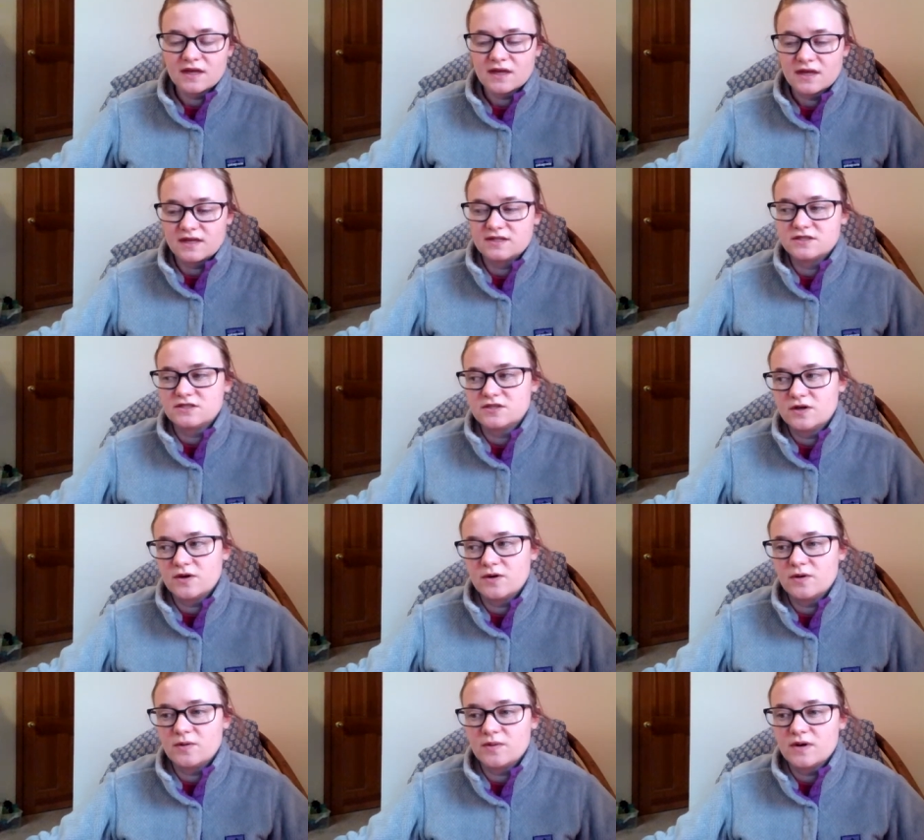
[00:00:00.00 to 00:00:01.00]
And
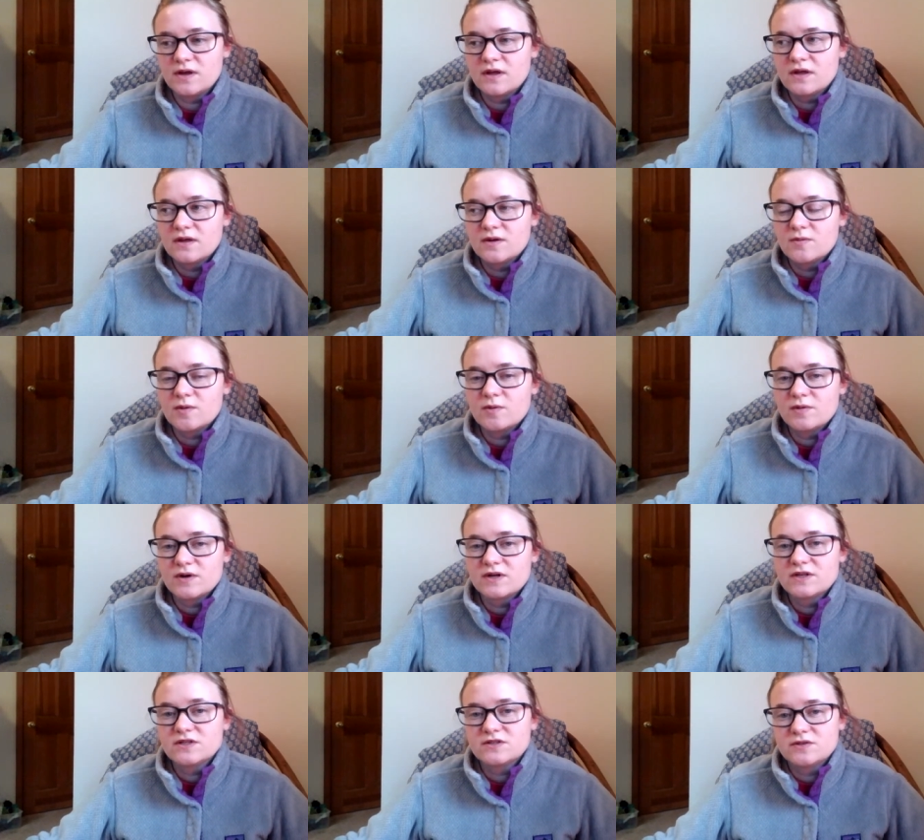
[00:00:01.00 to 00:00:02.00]
so what we're
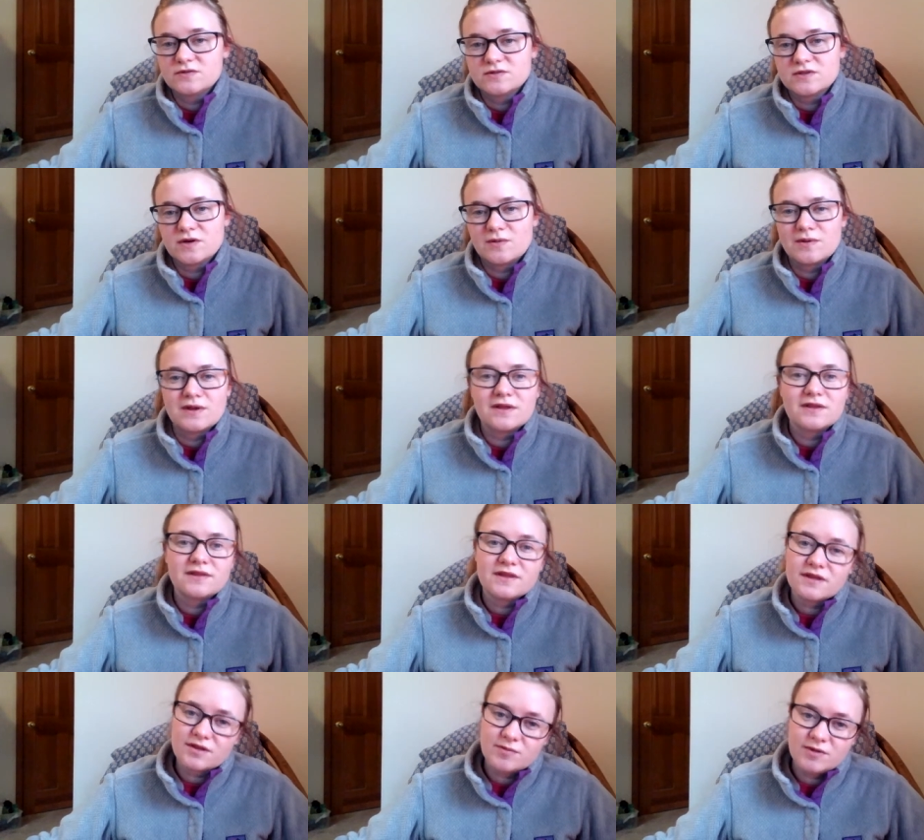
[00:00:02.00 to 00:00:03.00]
going to do is go on a
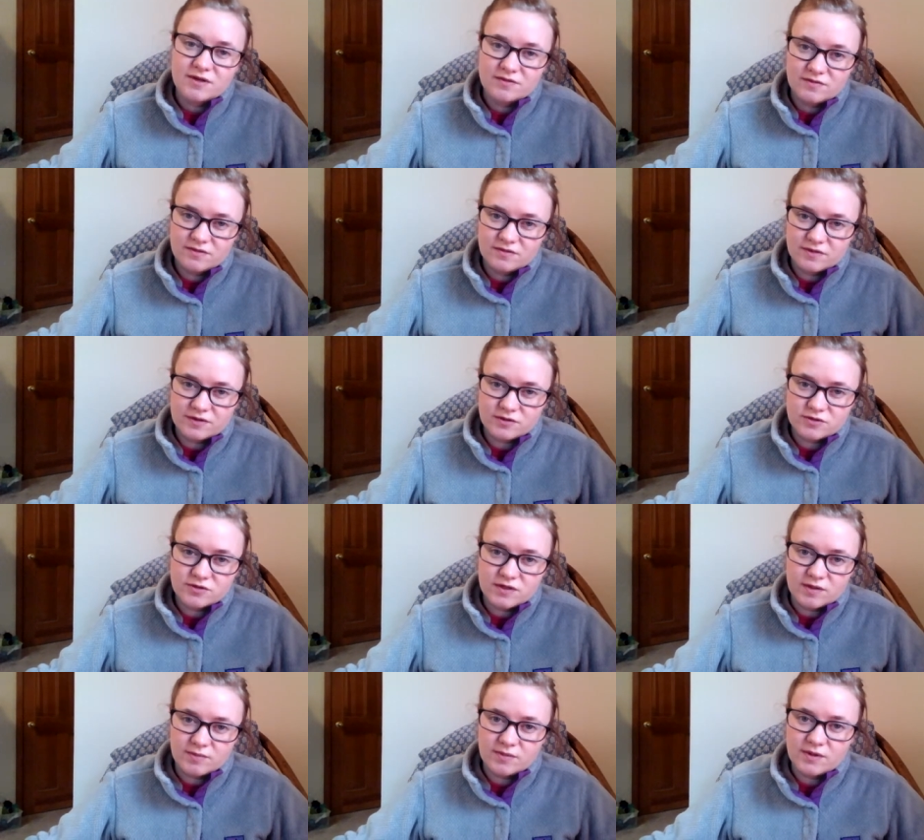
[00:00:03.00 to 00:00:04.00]
little bit of a field
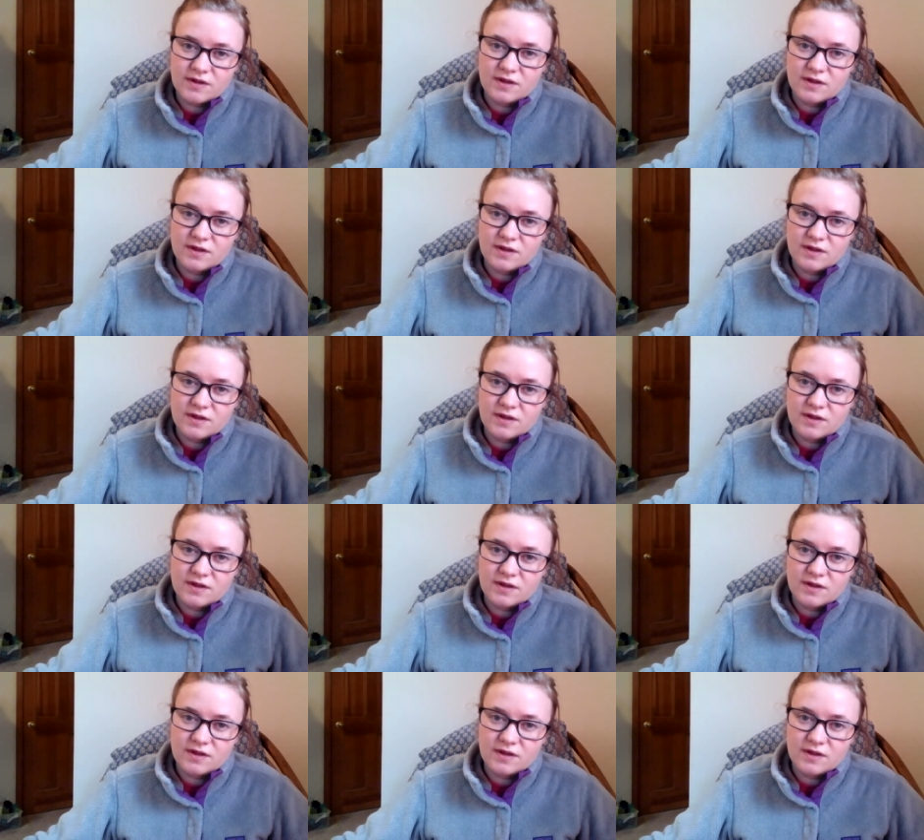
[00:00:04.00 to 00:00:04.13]
trip.